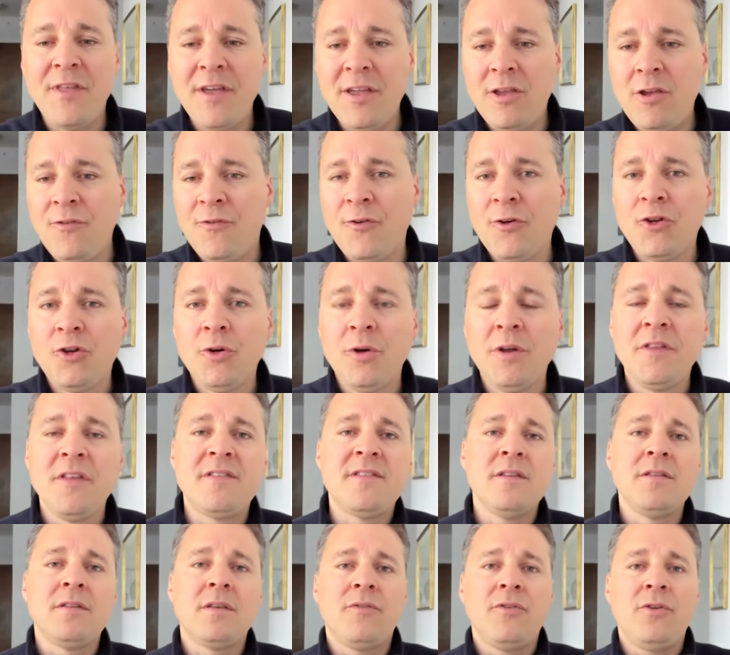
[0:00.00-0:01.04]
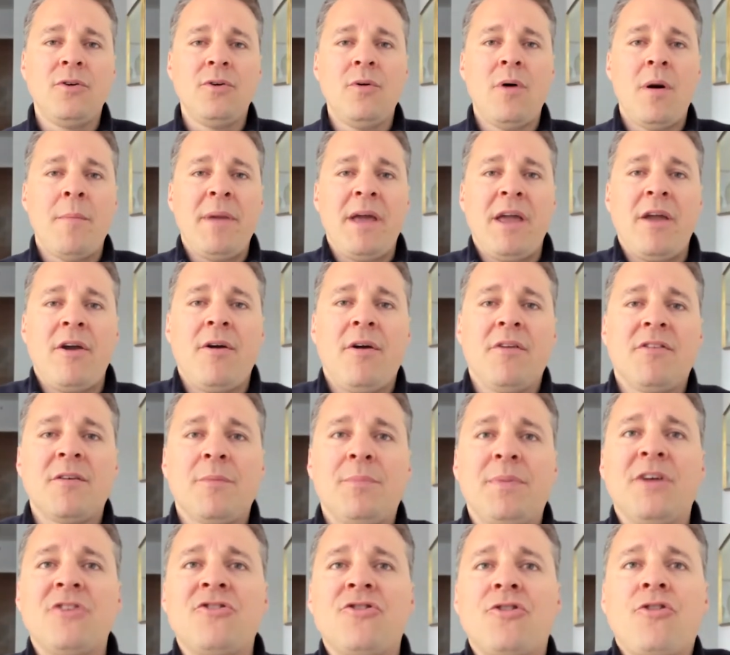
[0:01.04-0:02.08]
Thank you for doing this interview, uh, Mayor. It's a
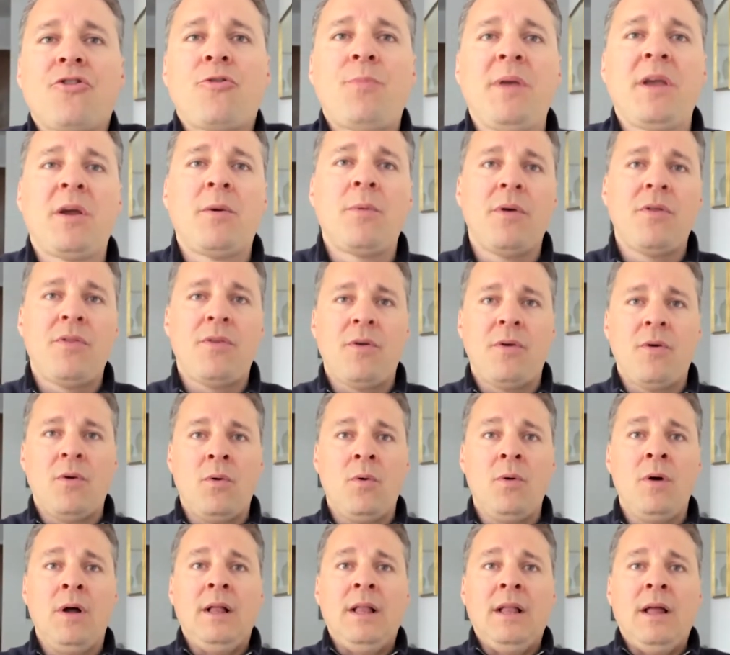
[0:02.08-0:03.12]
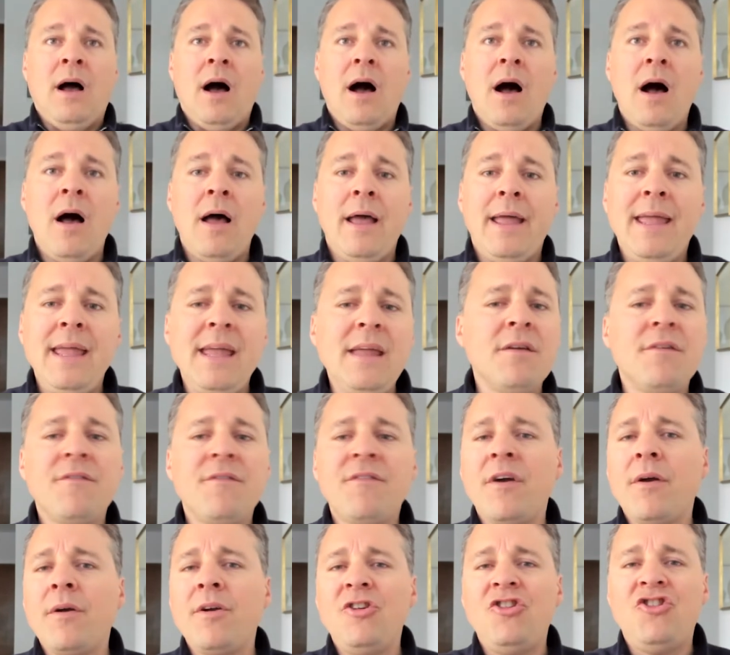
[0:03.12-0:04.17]
pleasure to speak with you. Uh, in a
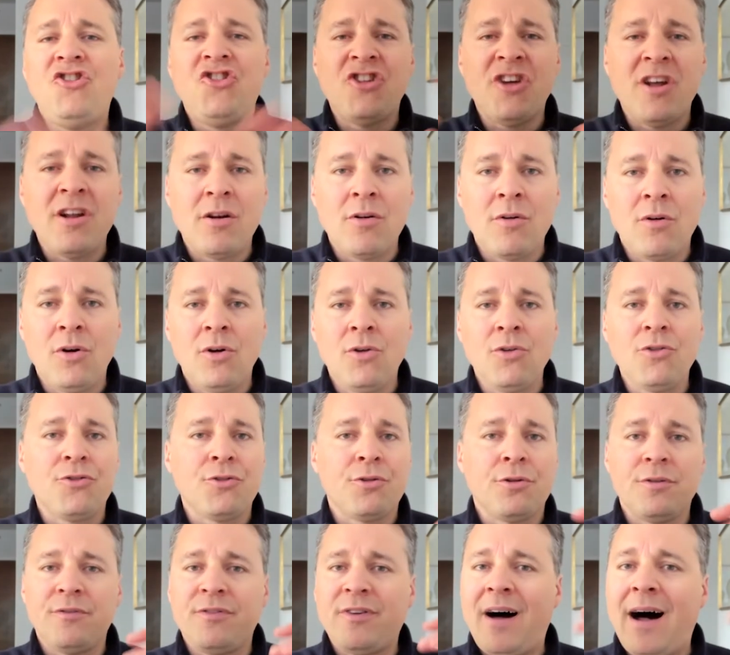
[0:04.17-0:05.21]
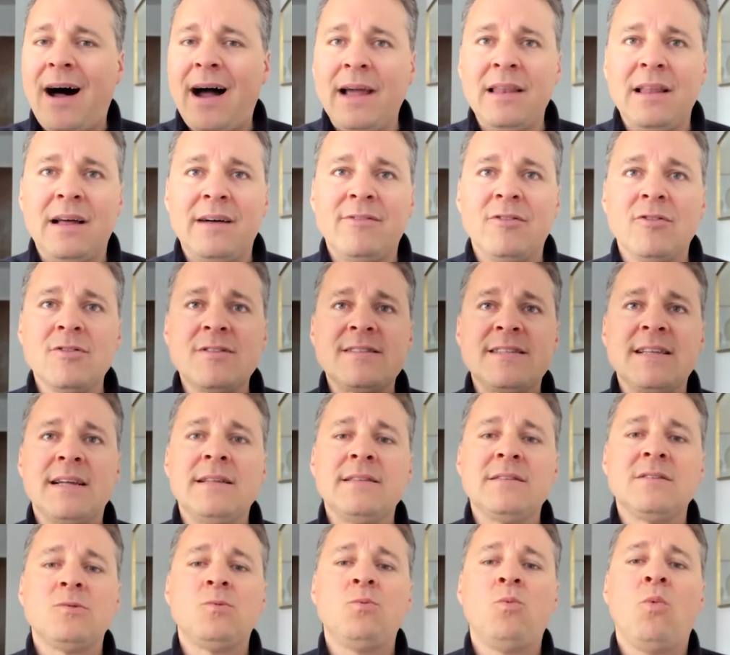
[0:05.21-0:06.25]
very general, sort of high level
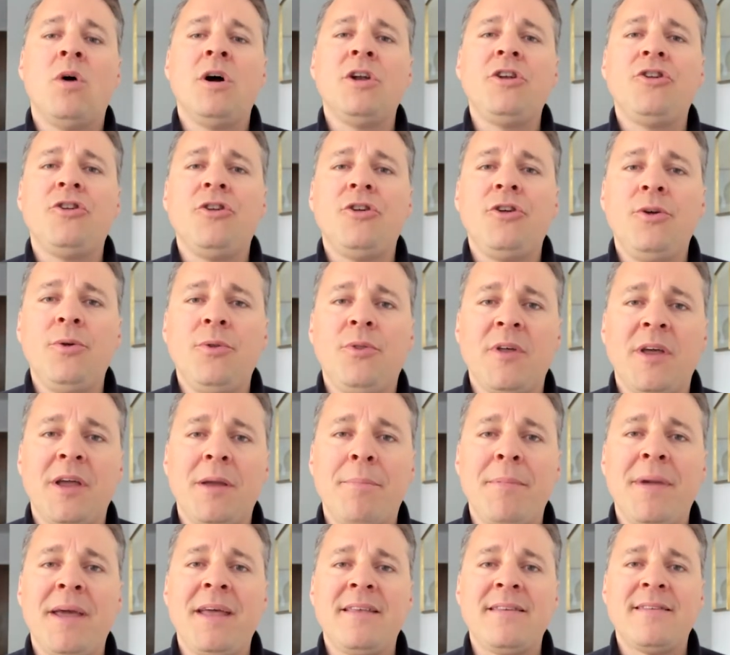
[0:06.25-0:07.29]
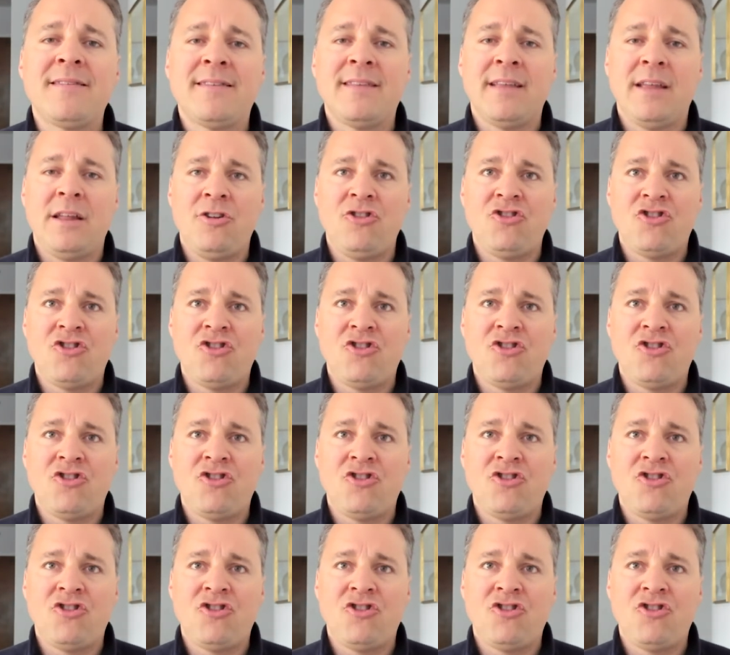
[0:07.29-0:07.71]
sense, what do you think makes St.